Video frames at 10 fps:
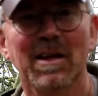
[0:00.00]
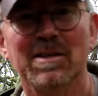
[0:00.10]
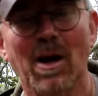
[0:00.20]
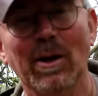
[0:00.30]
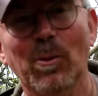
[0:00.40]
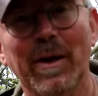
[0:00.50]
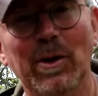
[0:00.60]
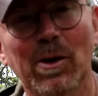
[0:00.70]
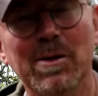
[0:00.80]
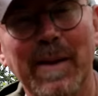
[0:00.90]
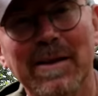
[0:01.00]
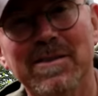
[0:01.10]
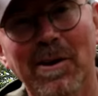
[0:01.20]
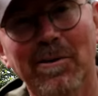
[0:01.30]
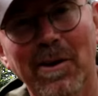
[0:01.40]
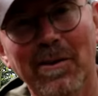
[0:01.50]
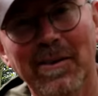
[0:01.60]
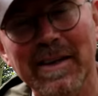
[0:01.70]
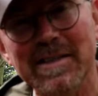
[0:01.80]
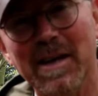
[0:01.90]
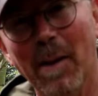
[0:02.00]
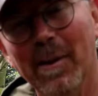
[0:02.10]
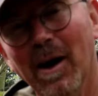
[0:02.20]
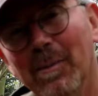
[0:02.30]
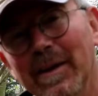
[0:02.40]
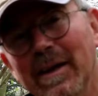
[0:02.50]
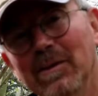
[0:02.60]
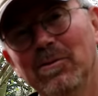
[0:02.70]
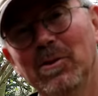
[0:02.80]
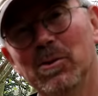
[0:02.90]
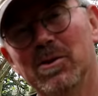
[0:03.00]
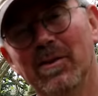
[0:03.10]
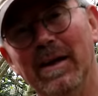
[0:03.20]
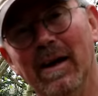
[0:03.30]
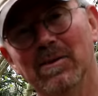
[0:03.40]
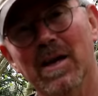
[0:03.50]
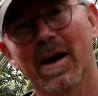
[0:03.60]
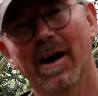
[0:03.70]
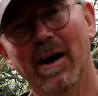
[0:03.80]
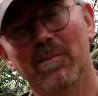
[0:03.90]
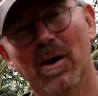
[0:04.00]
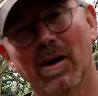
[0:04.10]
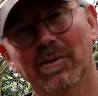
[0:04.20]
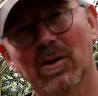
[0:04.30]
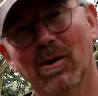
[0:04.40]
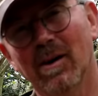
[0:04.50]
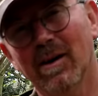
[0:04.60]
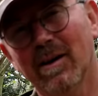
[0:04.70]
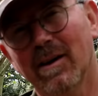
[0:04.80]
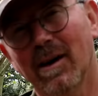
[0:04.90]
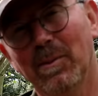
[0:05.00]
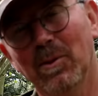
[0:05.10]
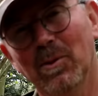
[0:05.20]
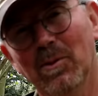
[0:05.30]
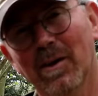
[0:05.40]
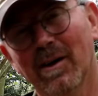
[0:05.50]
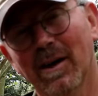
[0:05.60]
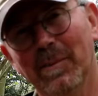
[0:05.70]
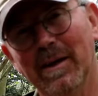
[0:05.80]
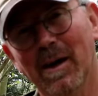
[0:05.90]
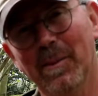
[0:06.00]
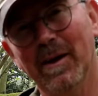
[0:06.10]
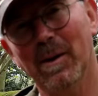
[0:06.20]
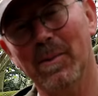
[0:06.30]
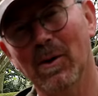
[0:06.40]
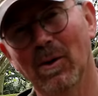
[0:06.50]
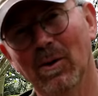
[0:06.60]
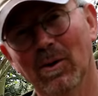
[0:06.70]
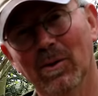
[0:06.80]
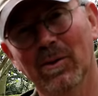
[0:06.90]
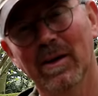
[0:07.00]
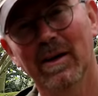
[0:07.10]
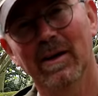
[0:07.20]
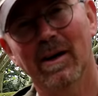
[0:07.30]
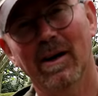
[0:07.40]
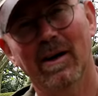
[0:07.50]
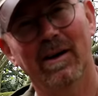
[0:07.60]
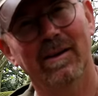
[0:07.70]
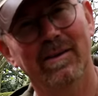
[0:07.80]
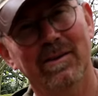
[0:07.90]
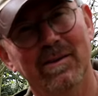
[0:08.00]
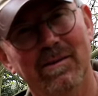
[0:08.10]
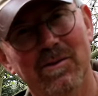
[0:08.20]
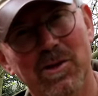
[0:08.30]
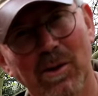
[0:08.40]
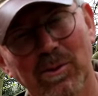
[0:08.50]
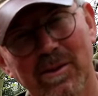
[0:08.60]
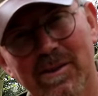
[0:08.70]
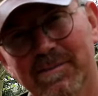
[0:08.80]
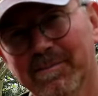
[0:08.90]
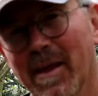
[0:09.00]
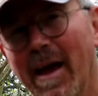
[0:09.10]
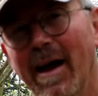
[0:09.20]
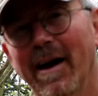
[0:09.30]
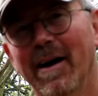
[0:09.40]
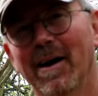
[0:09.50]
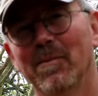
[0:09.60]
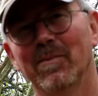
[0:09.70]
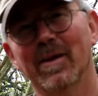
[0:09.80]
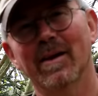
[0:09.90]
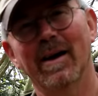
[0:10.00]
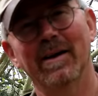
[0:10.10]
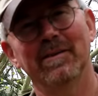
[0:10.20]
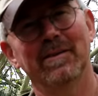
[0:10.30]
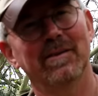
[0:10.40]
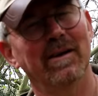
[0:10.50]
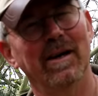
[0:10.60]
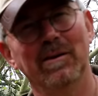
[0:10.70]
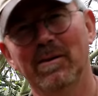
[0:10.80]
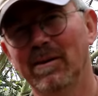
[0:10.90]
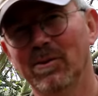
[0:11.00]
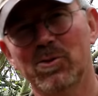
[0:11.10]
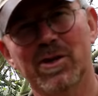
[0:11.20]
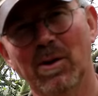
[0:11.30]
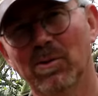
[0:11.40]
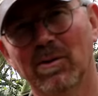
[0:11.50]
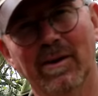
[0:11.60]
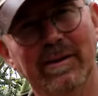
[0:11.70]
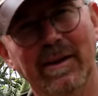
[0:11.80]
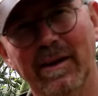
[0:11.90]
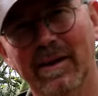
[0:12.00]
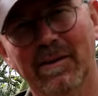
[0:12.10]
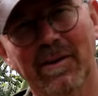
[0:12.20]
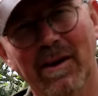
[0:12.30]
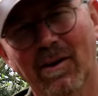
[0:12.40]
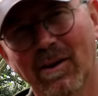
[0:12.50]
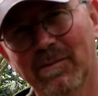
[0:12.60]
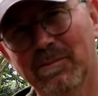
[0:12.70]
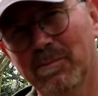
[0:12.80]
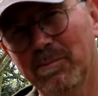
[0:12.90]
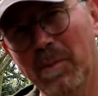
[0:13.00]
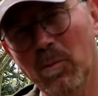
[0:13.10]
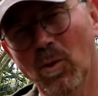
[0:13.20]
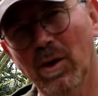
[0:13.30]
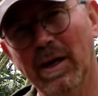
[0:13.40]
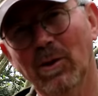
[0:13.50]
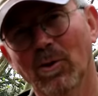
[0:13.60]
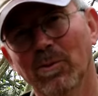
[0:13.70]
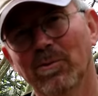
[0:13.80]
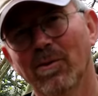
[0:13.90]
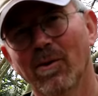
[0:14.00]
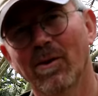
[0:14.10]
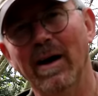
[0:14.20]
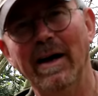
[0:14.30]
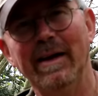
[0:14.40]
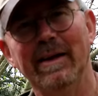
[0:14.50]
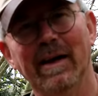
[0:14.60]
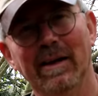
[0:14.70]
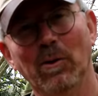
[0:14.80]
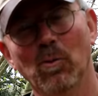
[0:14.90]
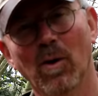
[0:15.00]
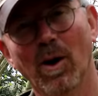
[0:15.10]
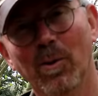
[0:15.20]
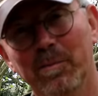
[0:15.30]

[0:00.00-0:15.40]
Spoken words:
So a little bit of news about stuff that is coming up in future videos. I've got a couple that are going to be coming up on shelters. And a little shelter idea that I've been working on for a little while.